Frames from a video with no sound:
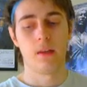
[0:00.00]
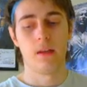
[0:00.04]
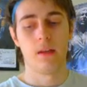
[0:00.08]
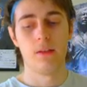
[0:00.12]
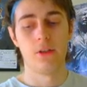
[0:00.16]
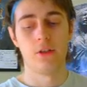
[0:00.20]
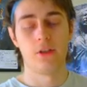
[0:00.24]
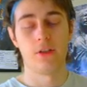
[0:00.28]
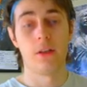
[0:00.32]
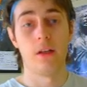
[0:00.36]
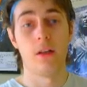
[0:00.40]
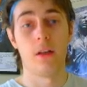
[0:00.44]

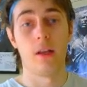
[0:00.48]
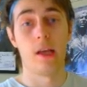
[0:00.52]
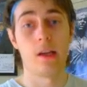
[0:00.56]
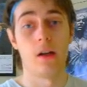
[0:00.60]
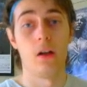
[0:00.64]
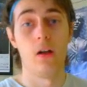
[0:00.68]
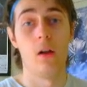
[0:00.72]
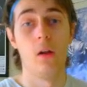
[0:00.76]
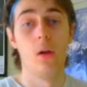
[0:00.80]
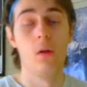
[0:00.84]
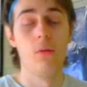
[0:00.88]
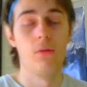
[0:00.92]
just like
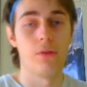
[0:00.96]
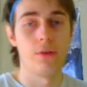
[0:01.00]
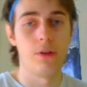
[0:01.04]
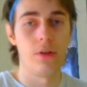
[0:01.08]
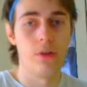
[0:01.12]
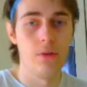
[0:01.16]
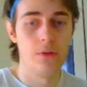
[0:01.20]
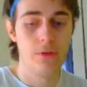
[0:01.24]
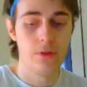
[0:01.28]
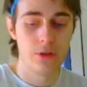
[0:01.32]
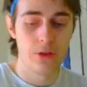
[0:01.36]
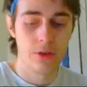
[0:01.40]
all over
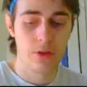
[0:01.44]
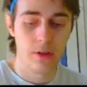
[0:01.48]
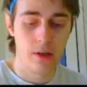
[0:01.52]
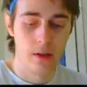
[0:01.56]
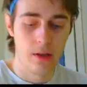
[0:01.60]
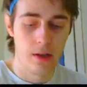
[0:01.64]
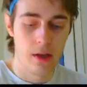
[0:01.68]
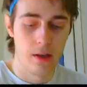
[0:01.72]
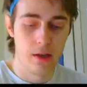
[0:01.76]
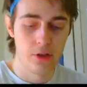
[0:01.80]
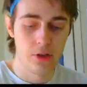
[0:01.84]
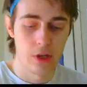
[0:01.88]
use
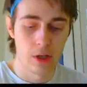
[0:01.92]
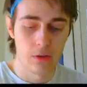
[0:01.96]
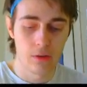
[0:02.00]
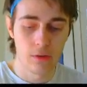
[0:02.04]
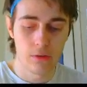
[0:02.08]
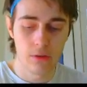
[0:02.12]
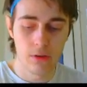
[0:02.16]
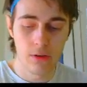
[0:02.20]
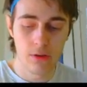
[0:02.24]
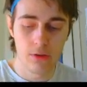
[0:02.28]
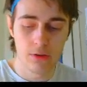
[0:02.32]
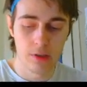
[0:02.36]
and
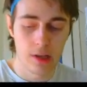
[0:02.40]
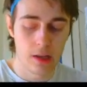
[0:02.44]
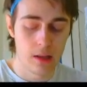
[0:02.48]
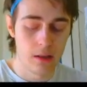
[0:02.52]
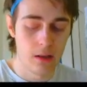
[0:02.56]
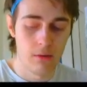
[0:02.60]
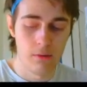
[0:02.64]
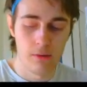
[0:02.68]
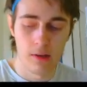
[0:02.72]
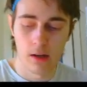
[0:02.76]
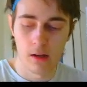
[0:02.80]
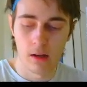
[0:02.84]
general use, I
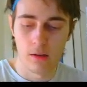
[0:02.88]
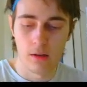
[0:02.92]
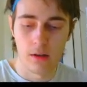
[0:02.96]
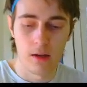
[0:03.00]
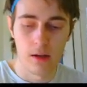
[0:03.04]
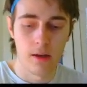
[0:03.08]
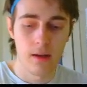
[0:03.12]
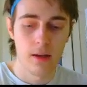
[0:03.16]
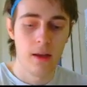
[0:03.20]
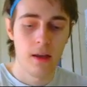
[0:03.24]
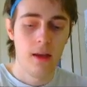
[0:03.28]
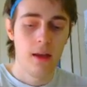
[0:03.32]
love that a
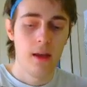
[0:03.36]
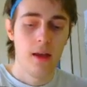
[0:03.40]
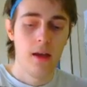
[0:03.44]
lot.